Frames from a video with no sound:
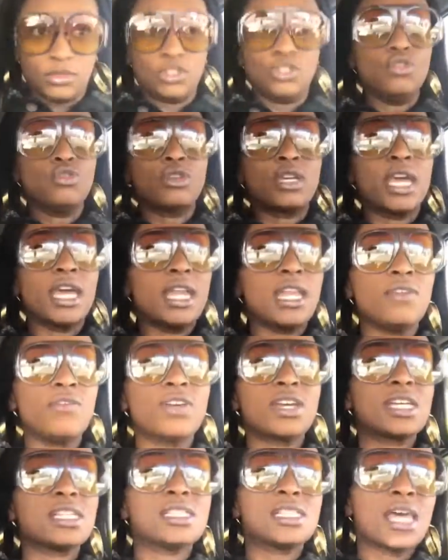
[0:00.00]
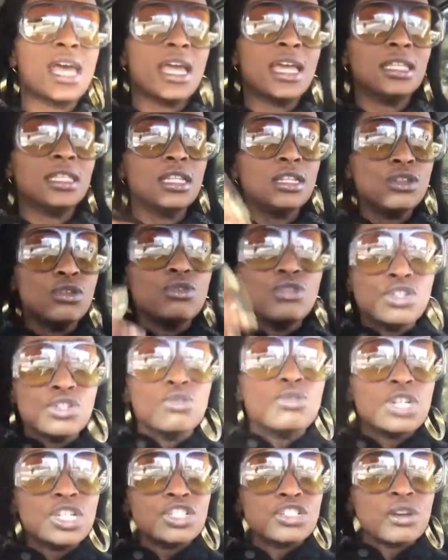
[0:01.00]
you can't even contain the new
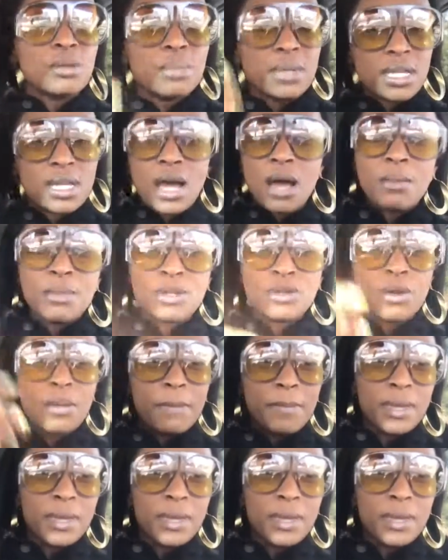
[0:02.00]
you that you're becoming or